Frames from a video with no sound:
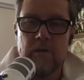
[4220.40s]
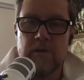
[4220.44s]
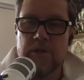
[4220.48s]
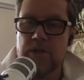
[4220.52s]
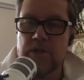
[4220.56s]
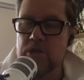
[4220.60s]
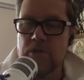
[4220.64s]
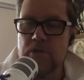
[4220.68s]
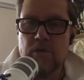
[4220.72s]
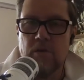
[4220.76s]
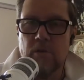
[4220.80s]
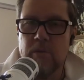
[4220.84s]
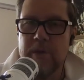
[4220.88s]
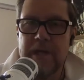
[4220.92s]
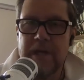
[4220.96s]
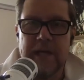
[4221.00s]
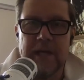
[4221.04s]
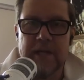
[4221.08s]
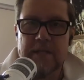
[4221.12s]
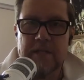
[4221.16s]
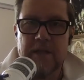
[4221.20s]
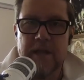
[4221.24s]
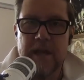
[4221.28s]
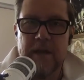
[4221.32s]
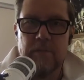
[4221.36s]
but we,
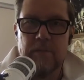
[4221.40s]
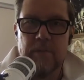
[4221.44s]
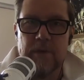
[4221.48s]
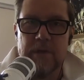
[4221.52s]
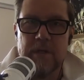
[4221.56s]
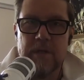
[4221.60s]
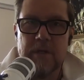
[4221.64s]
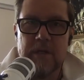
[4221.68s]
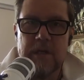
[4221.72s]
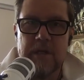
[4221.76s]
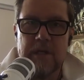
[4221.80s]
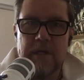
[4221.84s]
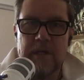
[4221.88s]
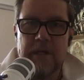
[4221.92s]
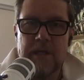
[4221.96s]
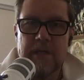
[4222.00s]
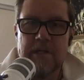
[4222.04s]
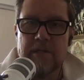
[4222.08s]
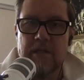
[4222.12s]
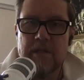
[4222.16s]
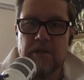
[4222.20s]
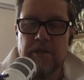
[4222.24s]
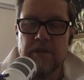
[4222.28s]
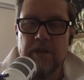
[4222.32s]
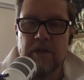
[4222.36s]
sure, we can get to that.
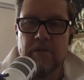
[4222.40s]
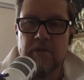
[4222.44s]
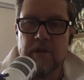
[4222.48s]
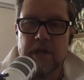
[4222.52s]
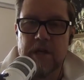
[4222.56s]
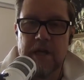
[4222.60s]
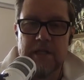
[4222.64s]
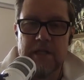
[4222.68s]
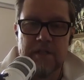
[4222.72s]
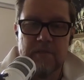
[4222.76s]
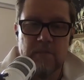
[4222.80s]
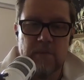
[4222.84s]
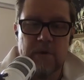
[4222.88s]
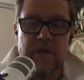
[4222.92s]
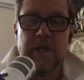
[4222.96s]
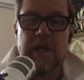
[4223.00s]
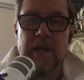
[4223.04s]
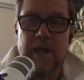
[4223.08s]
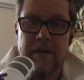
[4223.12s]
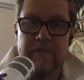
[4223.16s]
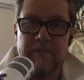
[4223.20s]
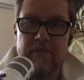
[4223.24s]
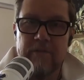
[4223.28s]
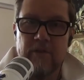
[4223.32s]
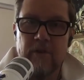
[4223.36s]
But here's the thing
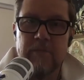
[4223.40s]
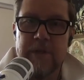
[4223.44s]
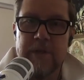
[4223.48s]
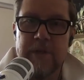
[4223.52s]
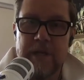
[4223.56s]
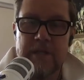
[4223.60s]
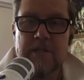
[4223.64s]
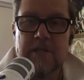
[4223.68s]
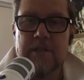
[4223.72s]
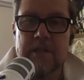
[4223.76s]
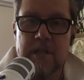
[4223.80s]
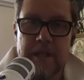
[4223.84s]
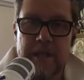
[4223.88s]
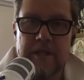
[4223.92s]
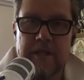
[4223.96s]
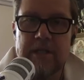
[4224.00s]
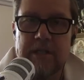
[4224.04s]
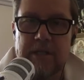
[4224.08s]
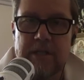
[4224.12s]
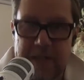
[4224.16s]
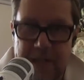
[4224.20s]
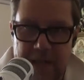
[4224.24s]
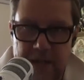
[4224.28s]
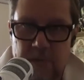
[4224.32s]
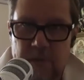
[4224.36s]
regardless of where it came from,
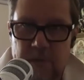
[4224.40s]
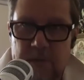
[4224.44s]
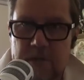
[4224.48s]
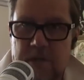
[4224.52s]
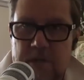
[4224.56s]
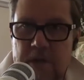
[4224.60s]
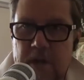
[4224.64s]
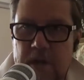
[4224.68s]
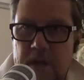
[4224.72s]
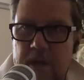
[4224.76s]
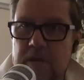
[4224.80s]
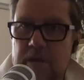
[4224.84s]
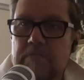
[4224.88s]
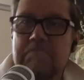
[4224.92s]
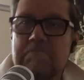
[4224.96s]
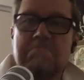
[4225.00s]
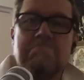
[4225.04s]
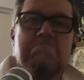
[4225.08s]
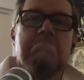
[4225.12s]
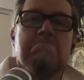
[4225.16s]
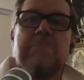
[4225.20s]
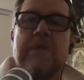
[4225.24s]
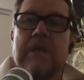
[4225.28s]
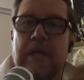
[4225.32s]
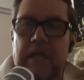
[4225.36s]
here's exactly what you're
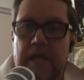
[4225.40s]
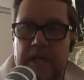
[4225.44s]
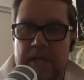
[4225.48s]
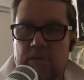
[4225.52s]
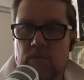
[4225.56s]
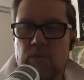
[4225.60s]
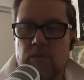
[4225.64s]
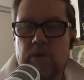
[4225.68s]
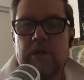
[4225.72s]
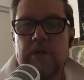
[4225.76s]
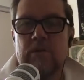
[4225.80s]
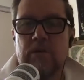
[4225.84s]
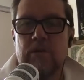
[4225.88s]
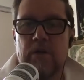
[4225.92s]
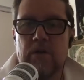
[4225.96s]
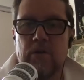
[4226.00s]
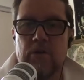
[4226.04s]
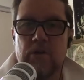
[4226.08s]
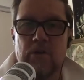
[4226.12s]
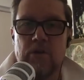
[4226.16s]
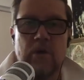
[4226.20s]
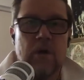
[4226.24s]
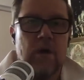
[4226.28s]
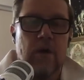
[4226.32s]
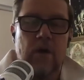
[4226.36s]
saying here's
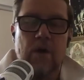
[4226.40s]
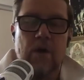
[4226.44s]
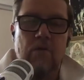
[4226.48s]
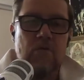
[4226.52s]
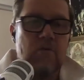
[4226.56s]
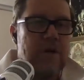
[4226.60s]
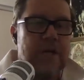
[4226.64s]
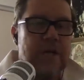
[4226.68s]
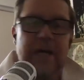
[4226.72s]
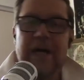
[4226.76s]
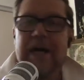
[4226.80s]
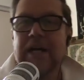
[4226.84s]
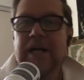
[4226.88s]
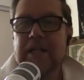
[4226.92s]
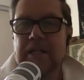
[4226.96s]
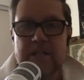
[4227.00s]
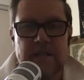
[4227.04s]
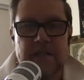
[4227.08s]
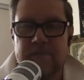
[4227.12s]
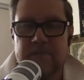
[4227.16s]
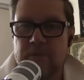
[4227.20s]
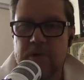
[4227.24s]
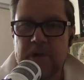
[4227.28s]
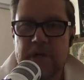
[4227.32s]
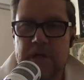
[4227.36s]
what you ought to do,
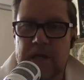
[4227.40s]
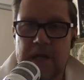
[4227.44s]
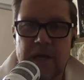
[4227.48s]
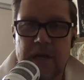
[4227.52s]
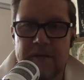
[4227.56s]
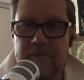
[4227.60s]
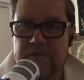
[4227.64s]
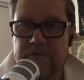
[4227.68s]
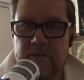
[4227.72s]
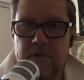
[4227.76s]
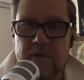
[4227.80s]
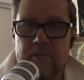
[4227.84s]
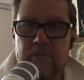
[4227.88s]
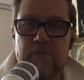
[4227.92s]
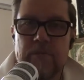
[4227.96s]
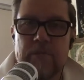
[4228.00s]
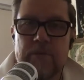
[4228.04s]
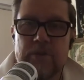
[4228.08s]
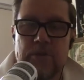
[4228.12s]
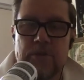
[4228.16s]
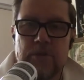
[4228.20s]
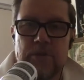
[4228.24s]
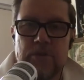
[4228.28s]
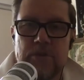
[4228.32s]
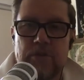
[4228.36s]
regardless of where it
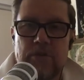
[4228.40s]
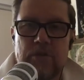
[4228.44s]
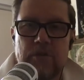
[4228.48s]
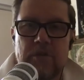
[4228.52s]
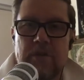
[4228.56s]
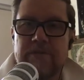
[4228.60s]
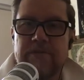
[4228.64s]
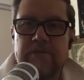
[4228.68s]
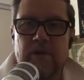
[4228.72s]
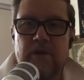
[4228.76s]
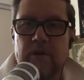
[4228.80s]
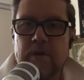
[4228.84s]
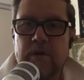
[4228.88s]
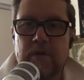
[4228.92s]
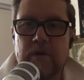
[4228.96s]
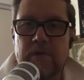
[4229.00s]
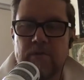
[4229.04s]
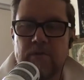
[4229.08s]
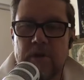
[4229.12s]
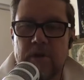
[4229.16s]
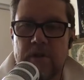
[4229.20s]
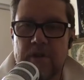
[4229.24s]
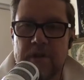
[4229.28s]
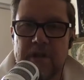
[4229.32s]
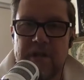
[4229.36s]
came from. Do
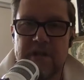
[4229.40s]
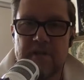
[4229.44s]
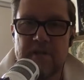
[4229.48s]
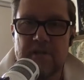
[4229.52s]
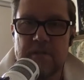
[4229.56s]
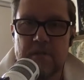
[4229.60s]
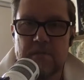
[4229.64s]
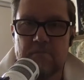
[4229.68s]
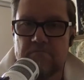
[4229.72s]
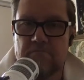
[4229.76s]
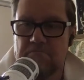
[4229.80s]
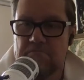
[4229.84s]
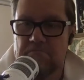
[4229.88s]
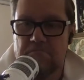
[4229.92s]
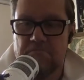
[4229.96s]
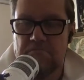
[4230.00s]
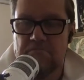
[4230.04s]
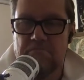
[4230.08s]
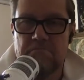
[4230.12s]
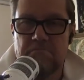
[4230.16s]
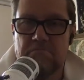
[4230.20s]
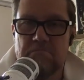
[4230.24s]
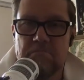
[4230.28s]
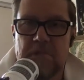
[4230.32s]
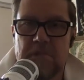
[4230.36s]
the following three
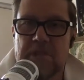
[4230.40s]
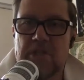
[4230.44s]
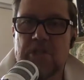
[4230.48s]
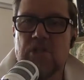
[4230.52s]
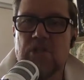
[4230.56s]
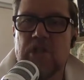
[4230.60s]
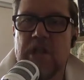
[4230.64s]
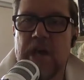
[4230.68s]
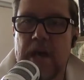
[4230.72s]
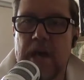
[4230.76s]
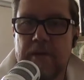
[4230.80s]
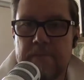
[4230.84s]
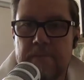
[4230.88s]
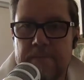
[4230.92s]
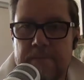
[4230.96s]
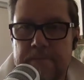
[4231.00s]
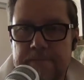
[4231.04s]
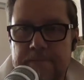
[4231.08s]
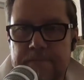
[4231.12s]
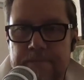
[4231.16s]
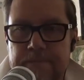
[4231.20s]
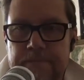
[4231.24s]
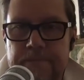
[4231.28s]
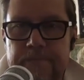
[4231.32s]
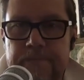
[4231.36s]
things. Yep. Let's
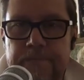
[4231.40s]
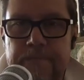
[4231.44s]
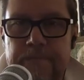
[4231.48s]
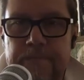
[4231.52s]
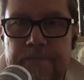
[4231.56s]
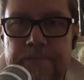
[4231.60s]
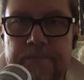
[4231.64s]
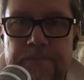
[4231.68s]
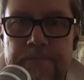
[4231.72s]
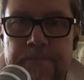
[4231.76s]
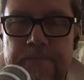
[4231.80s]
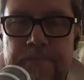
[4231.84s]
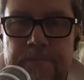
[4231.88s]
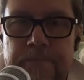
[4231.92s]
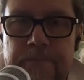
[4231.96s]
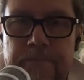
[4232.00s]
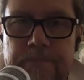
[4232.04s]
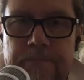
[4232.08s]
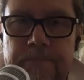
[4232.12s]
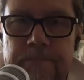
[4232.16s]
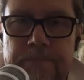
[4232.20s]
do that. Yeah.